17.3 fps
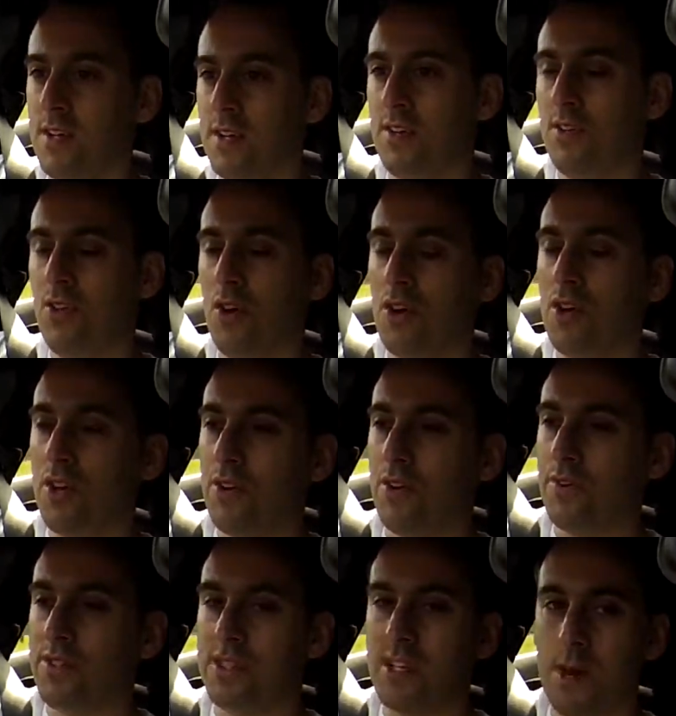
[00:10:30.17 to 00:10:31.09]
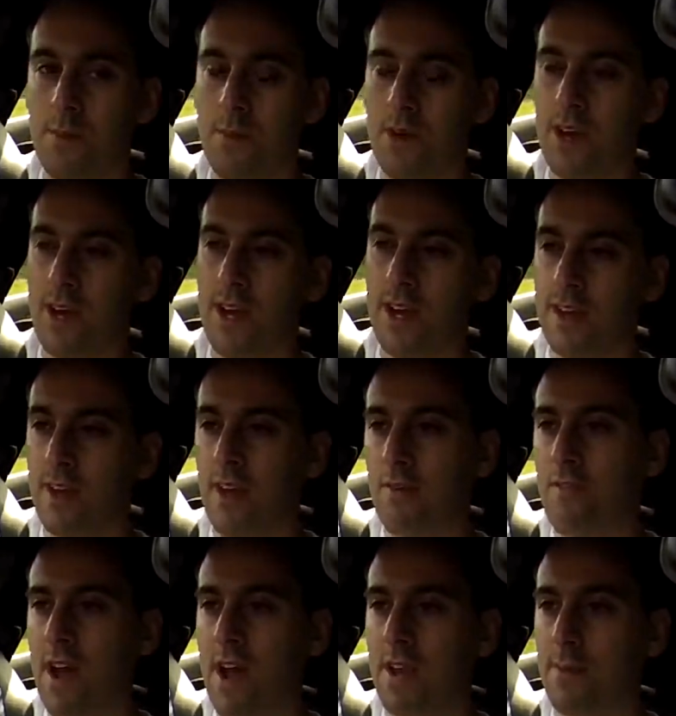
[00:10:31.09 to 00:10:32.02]
knocking on somewhere
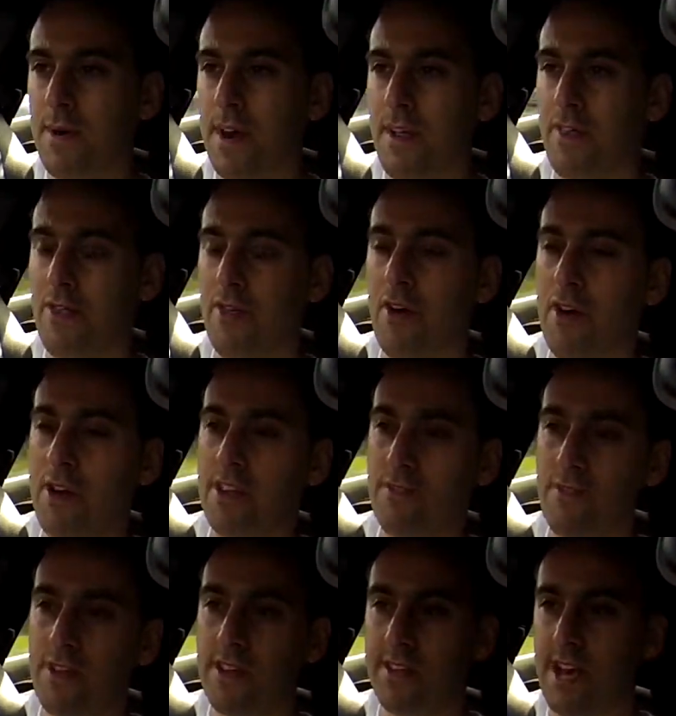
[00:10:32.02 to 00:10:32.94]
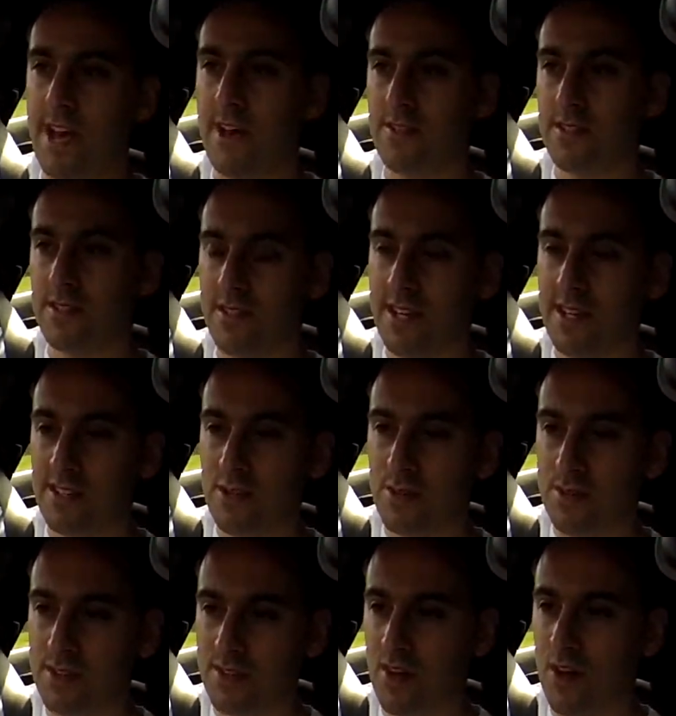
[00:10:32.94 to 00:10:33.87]
around about 33,000. They do
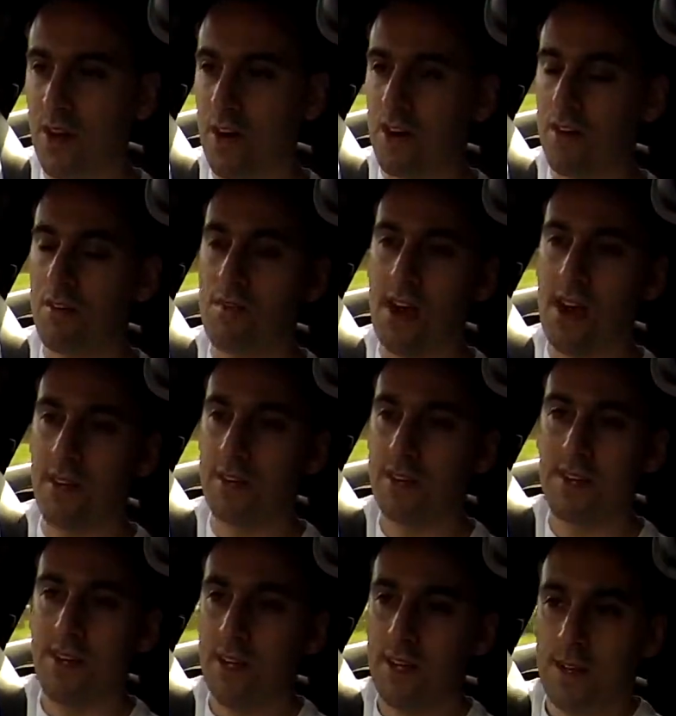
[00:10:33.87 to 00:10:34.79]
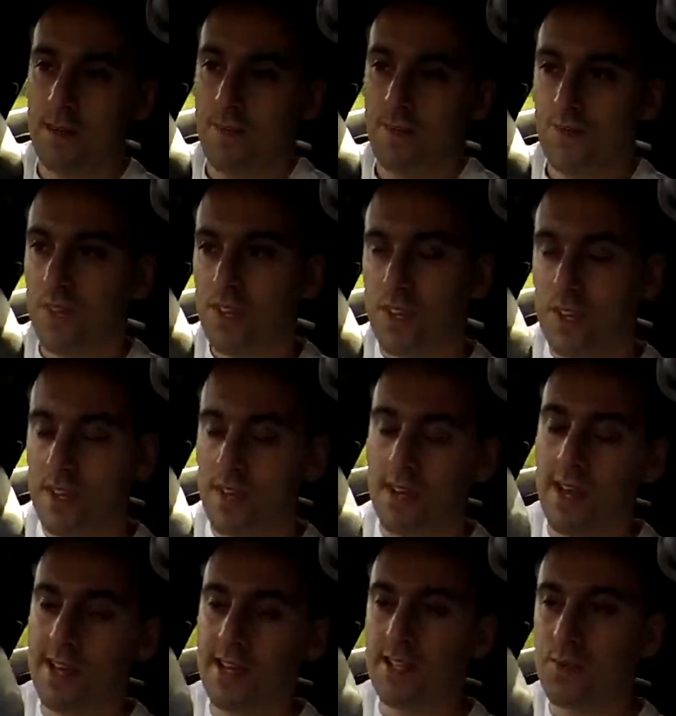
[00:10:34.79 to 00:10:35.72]
start at around
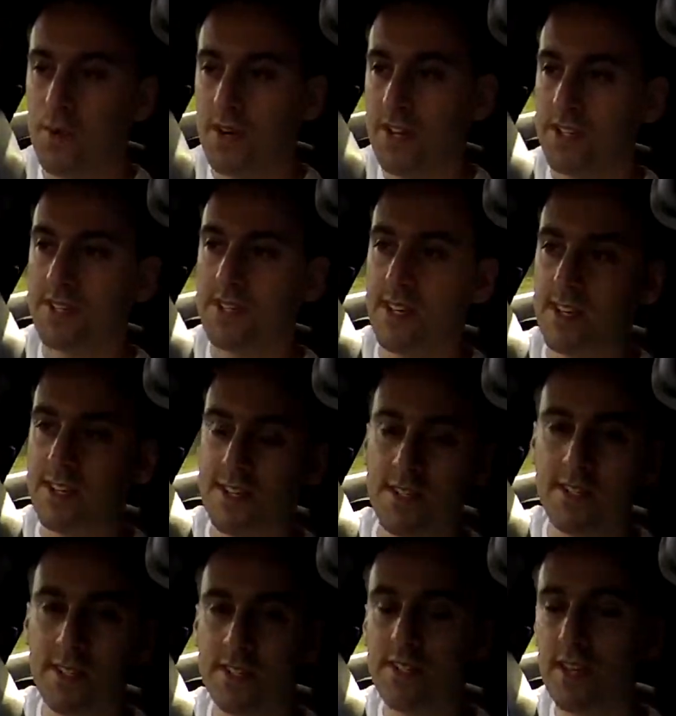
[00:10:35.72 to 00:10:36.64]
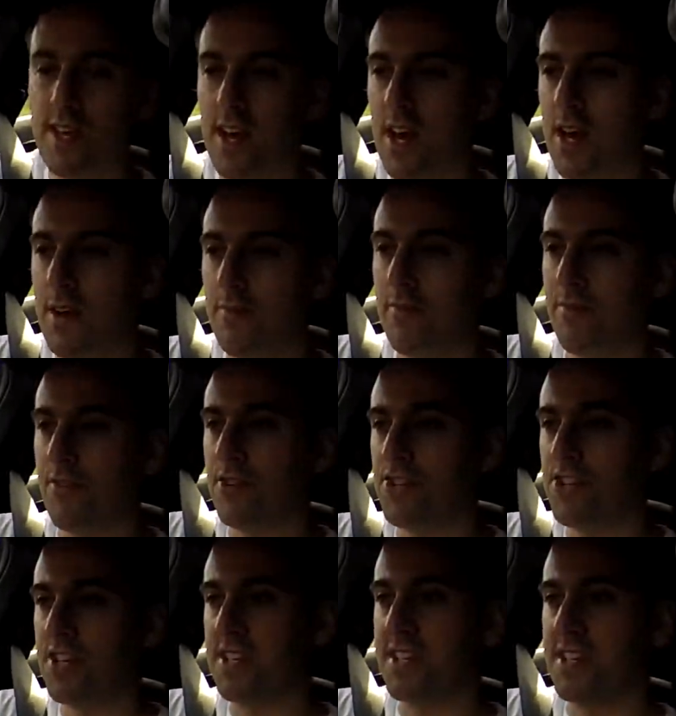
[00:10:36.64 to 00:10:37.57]
late 26s for a
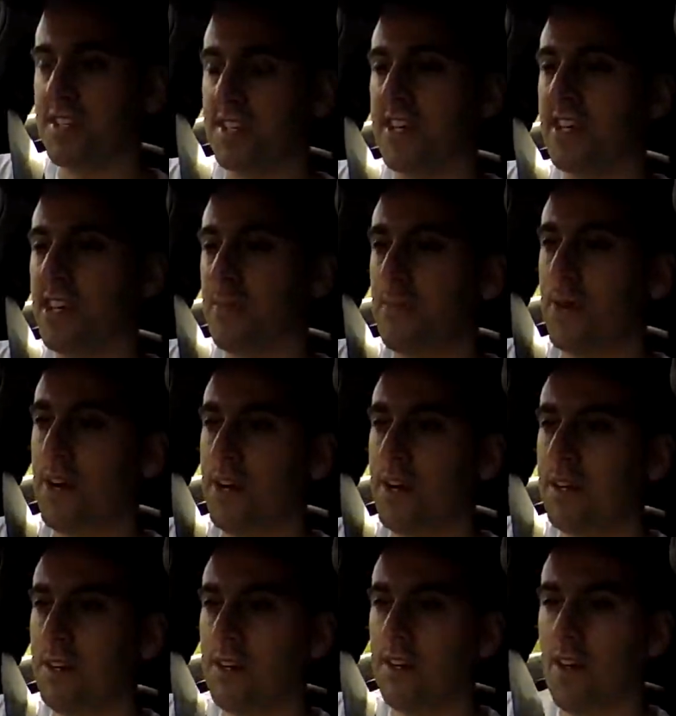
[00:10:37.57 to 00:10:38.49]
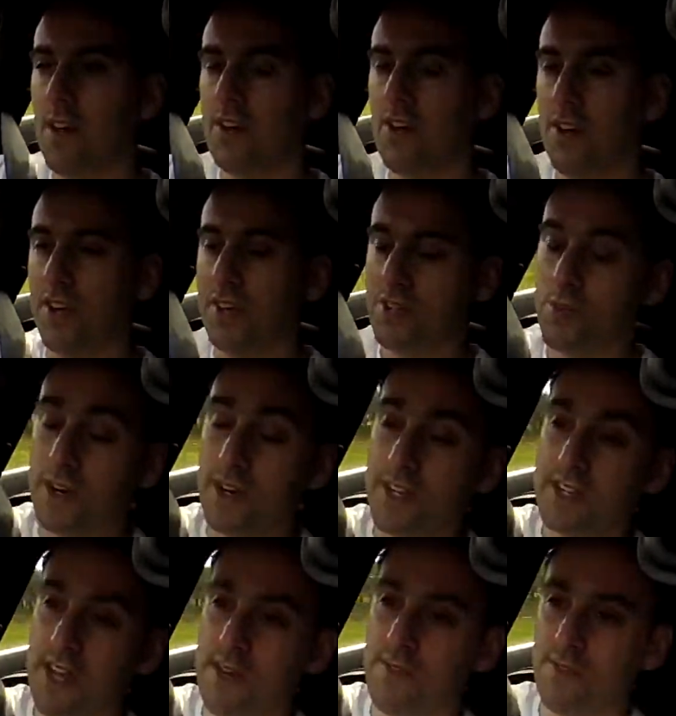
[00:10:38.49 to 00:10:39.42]
GTD, but like kind of
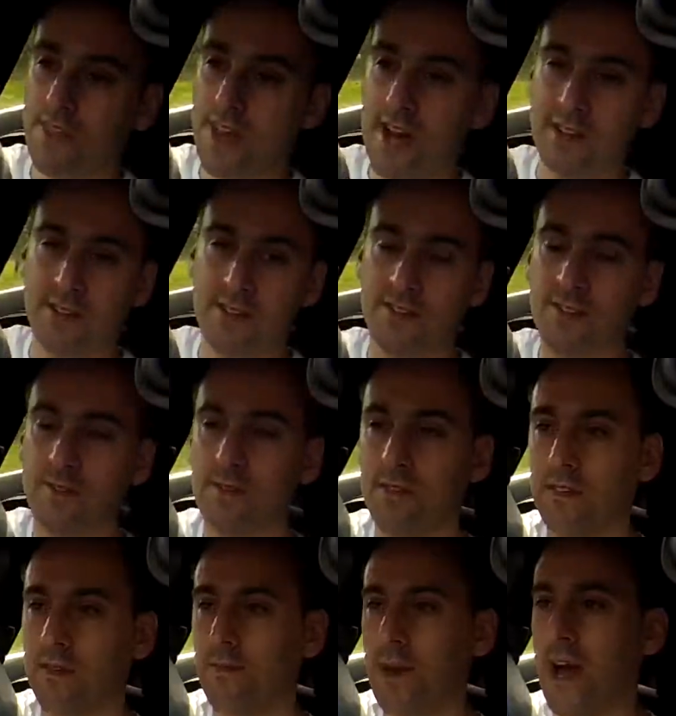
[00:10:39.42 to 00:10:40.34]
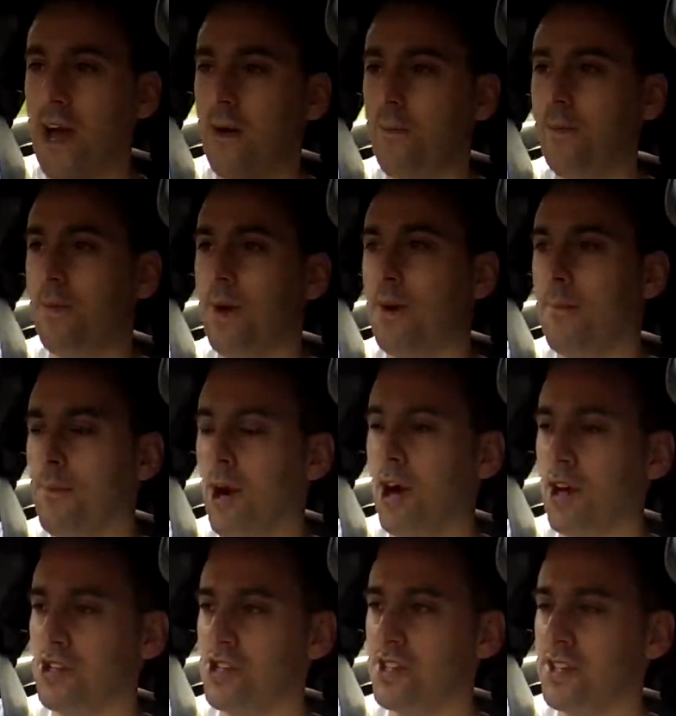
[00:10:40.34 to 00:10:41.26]
£27,000
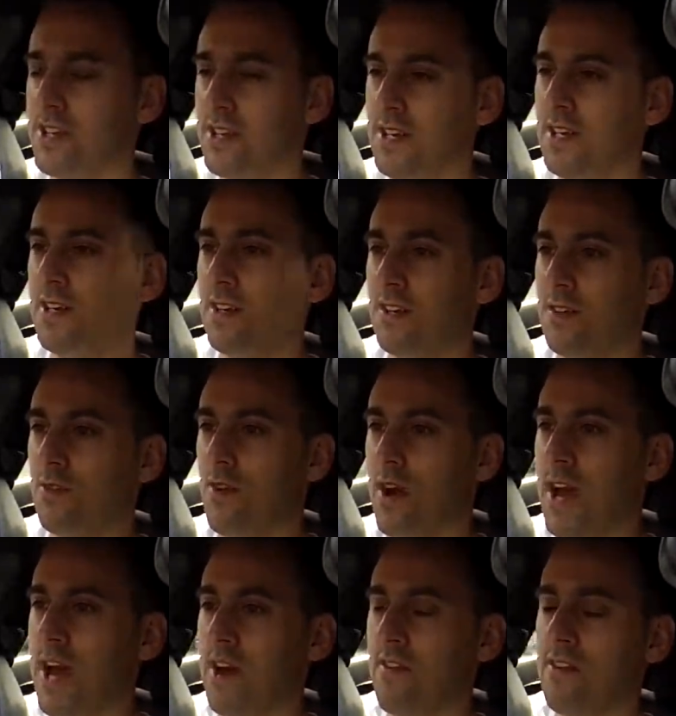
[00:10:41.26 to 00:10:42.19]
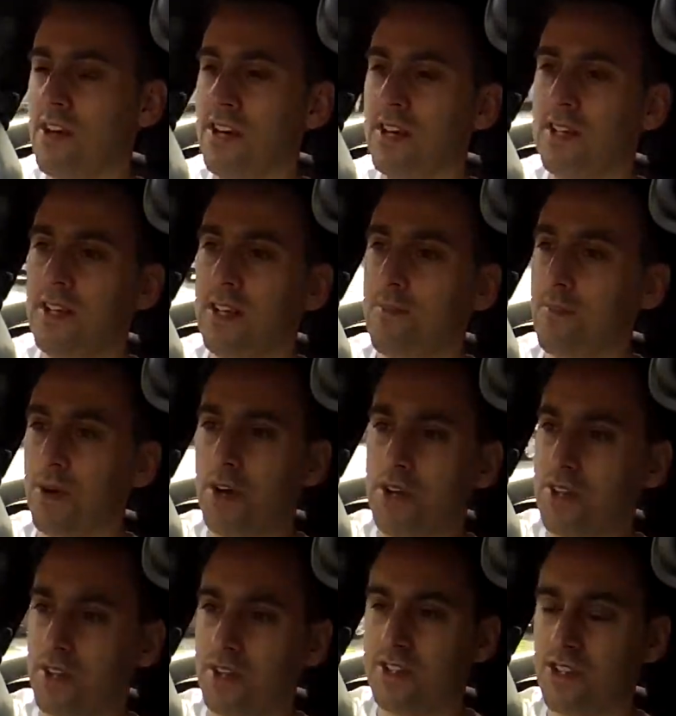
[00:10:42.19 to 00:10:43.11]
margin or area. But
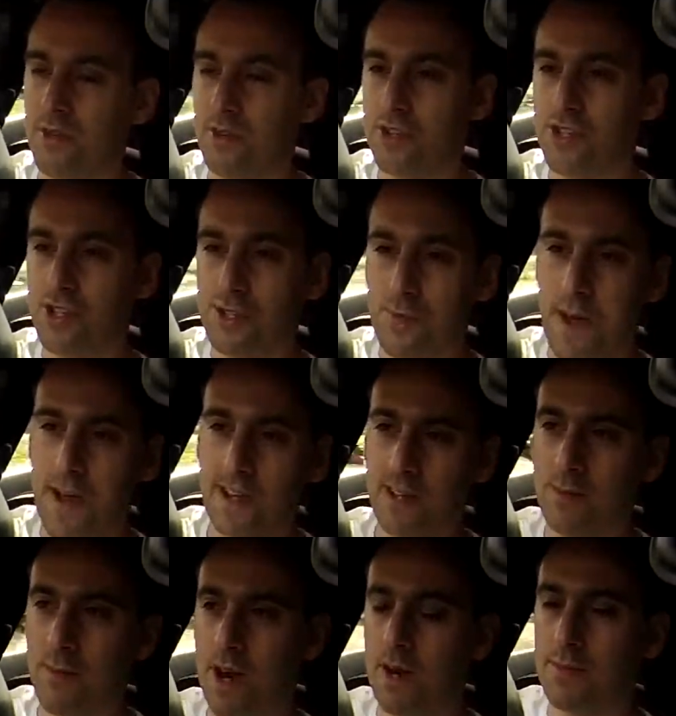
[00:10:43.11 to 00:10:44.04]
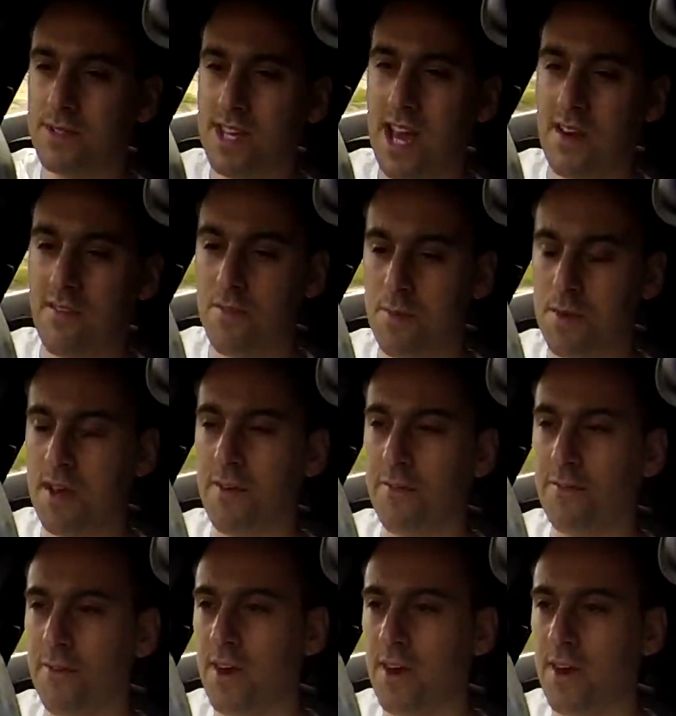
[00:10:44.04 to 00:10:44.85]
as soon as you spec them up to have a bit of